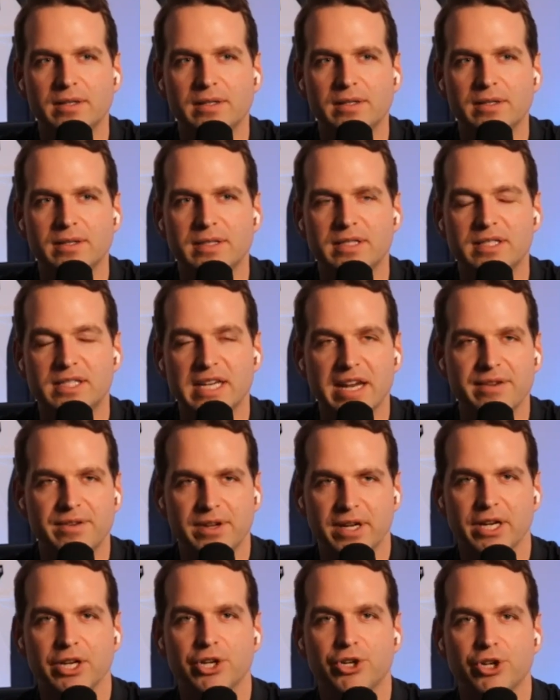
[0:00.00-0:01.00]

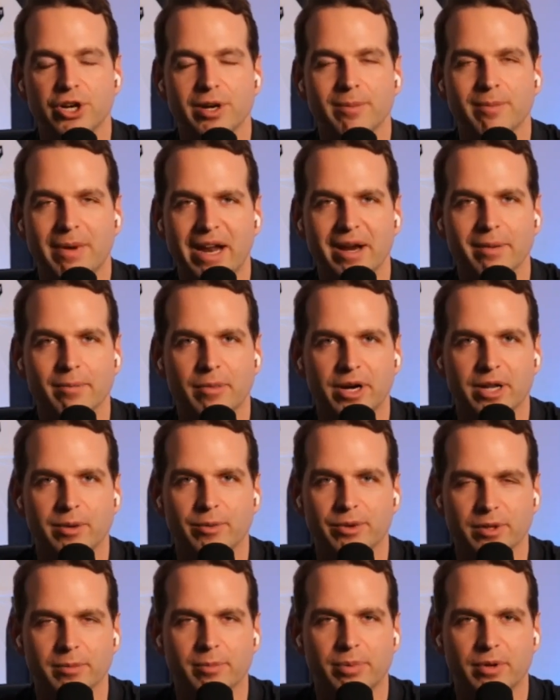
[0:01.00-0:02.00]
saving a good amount of money
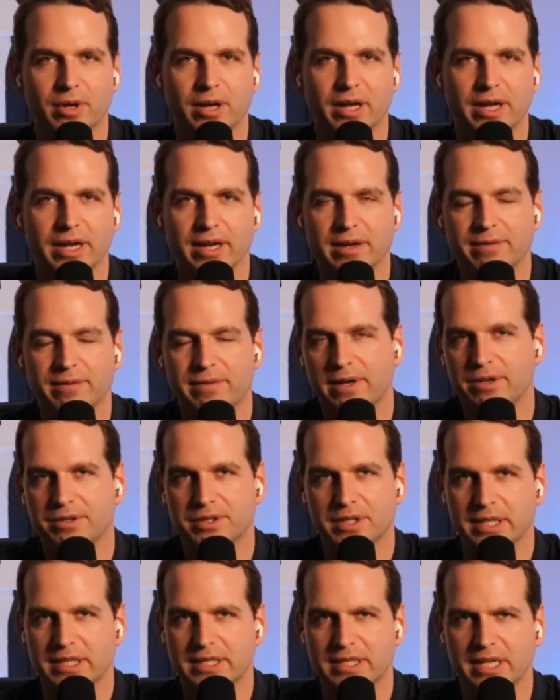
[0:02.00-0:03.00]
when they're playing. And if I
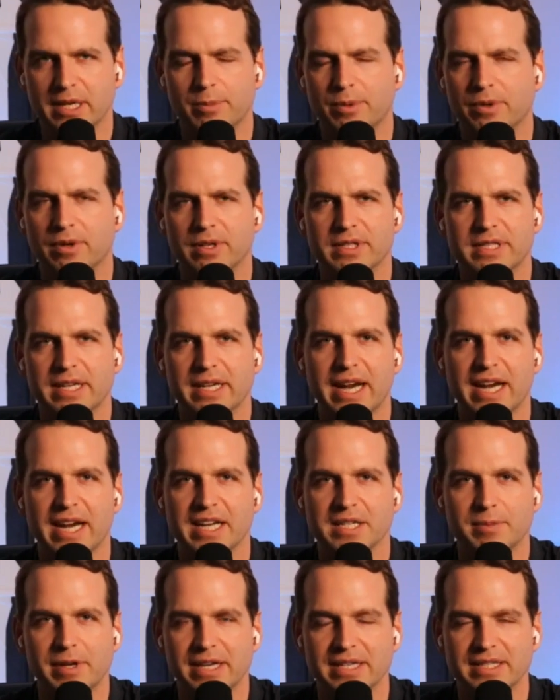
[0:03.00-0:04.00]
use an example, let's say a
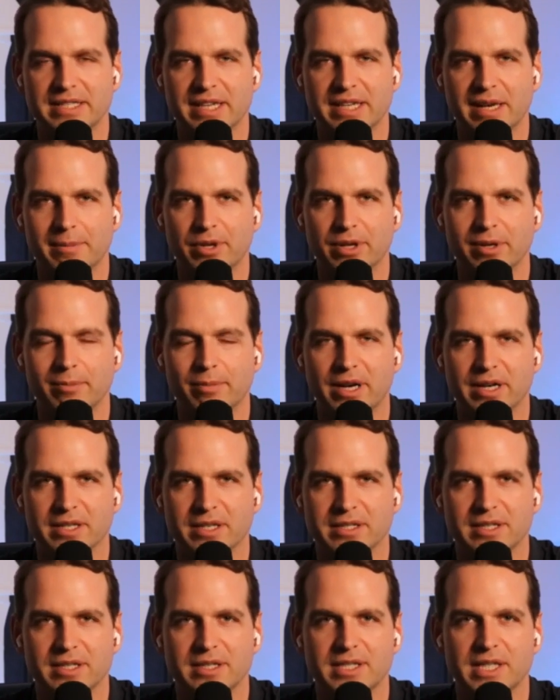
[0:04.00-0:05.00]
guy's making $10 million
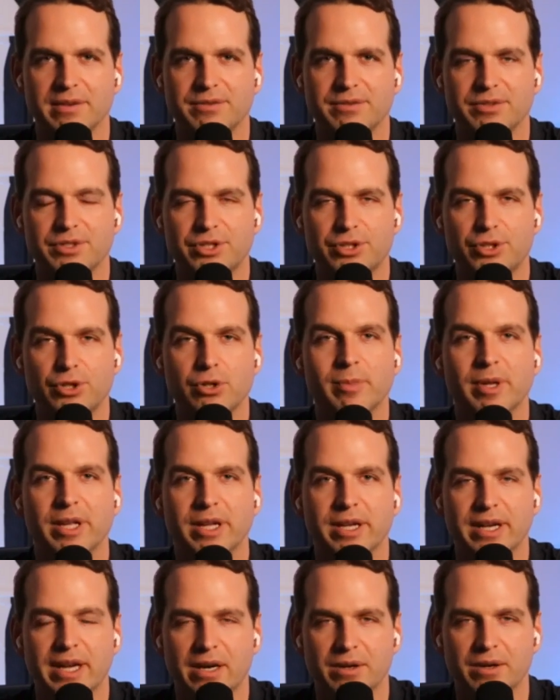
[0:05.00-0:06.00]
and he saves $2
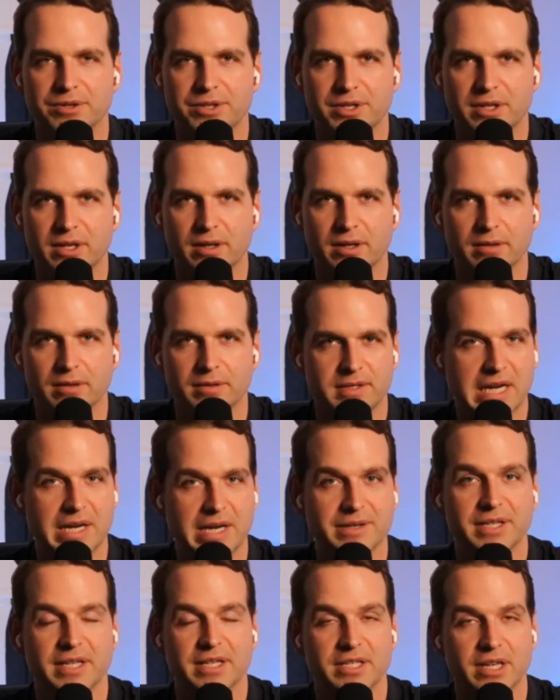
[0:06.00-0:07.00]
million a year.
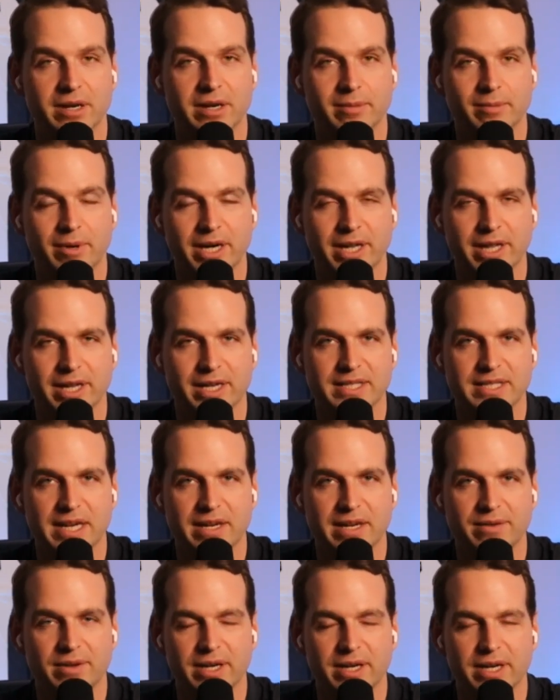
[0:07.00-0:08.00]
Sounds like a ton of money that he's
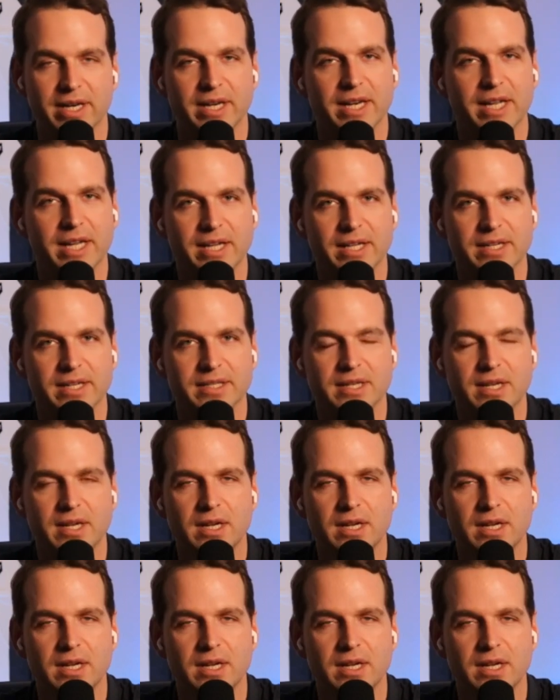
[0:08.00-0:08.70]
saving, and it is.